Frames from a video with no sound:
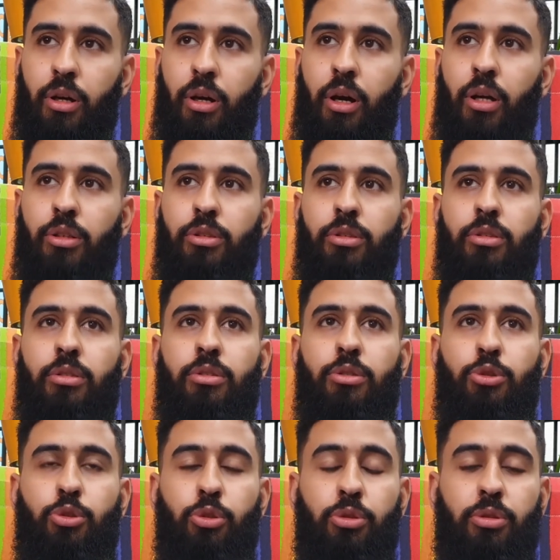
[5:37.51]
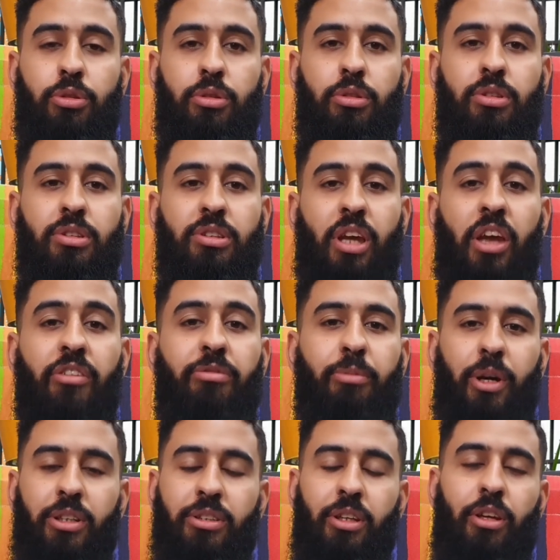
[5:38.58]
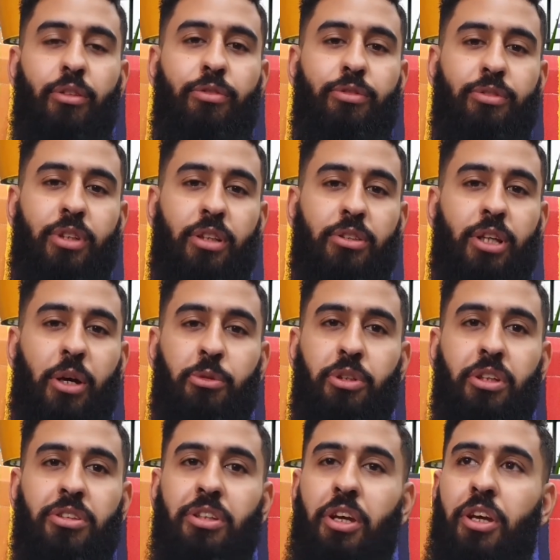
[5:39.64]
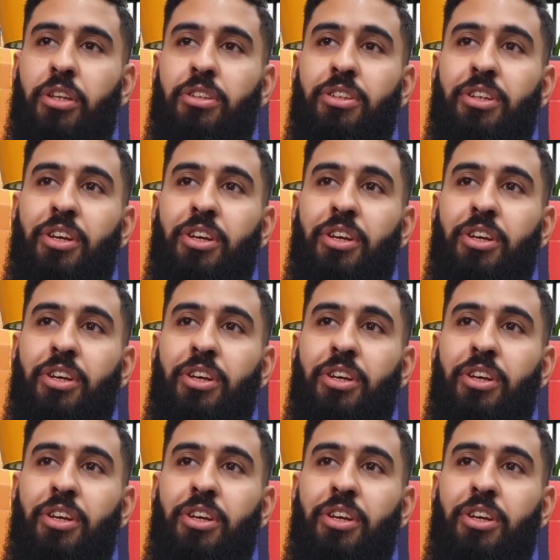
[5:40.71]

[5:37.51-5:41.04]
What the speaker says: I should save myself, that's how they say it.